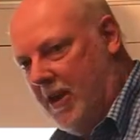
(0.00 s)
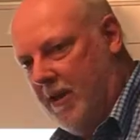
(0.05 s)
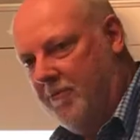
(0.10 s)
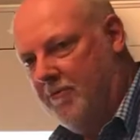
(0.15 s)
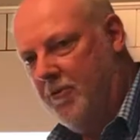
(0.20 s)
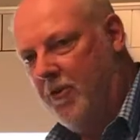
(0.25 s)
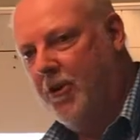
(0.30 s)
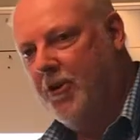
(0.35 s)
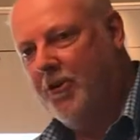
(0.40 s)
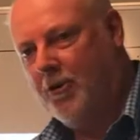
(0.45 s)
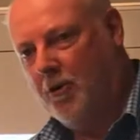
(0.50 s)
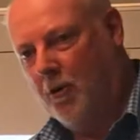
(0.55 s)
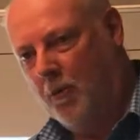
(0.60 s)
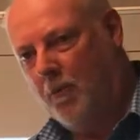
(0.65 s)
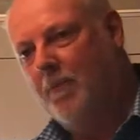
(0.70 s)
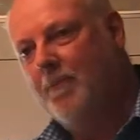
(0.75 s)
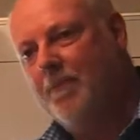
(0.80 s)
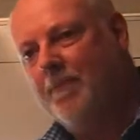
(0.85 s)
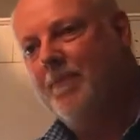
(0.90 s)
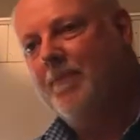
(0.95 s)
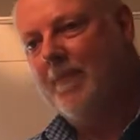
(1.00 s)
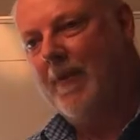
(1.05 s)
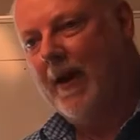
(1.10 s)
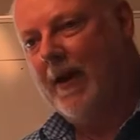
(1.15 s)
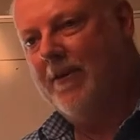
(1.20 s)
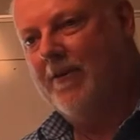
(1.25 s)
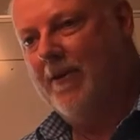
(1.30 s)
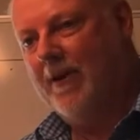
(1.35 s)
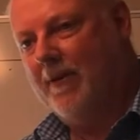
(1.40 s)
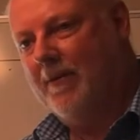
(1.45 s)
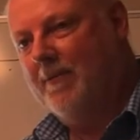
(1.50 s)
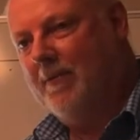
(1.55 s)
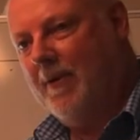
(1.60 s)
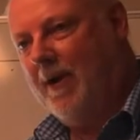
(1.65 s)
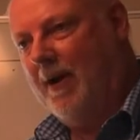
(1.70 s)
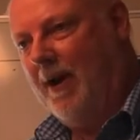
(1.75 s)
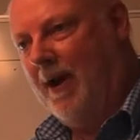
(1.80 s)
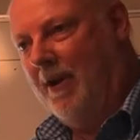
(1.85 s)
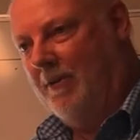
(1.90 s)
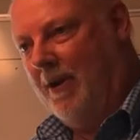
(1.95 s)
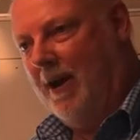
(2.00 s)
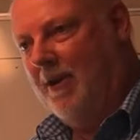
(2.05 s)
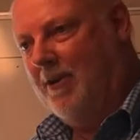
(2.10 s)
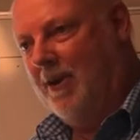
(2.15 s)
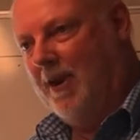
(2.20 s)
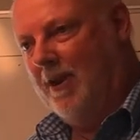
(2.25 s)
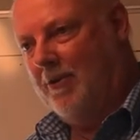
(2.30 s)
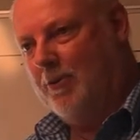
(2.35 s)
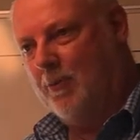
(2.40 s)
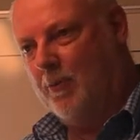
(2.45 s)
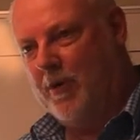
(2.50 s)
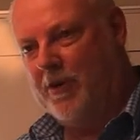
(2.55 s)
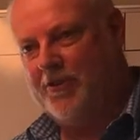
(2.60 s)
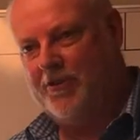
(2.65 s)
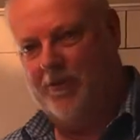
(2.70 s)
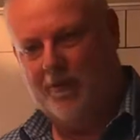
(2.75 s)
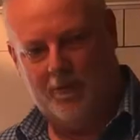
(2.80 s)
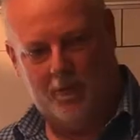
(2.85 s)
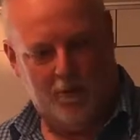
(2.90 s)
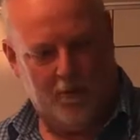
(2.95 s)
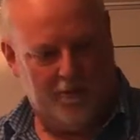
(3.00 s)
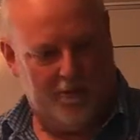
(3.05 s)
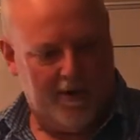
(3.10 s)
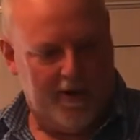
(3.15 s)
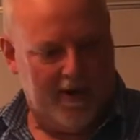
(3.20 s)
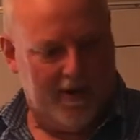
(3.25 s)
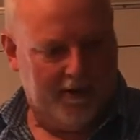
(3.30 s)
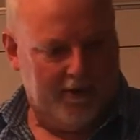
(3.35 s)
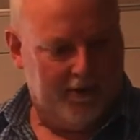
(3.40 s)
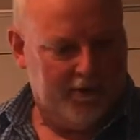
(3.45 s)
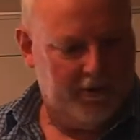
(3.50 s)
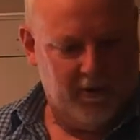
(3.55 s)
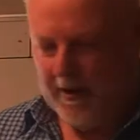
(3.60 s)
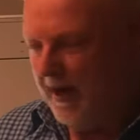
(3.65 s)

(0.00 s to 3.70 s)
near vertical under un, underneath the Western North Island.